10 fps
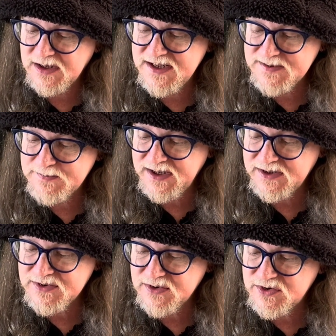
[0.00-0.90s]
Les
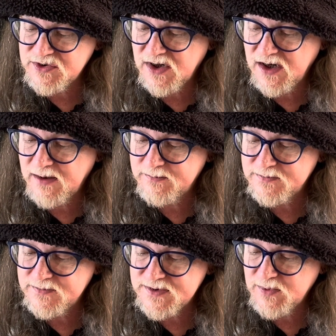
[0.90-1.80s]
Binks on
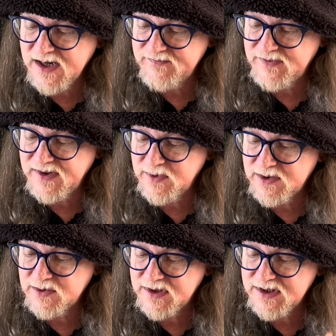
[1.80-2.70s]
drums, Ray
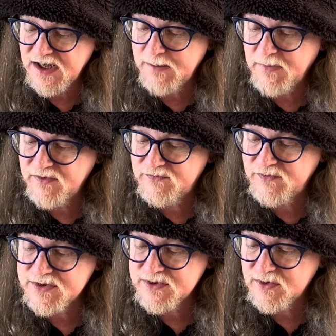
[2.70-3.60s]
Fenwick on guitar, Mo
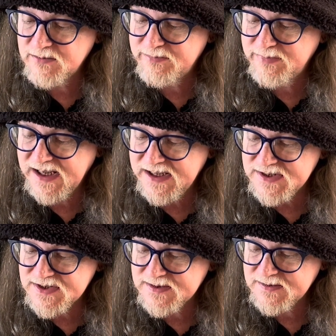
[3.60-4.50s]
Foster on
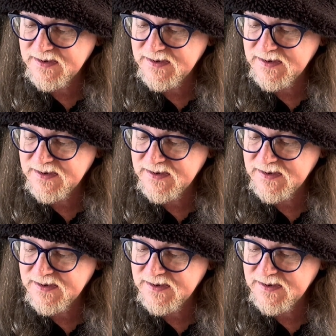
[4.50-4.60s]
bass.